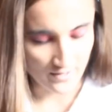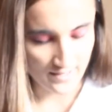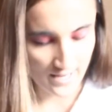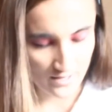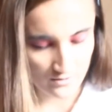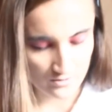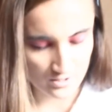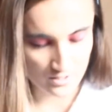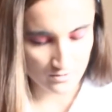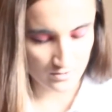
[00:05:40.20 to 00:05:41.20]
now
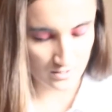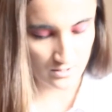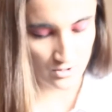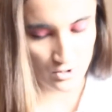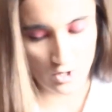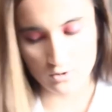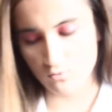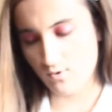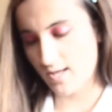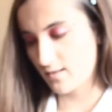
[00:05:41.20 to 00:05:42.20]
she uses dark
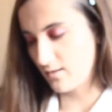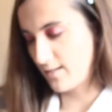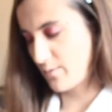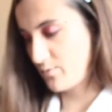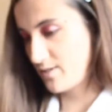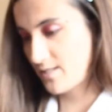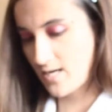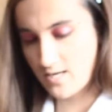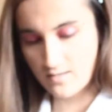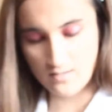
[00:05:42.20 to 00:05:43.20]
red
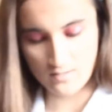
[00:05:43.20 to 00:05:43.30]
lipstick.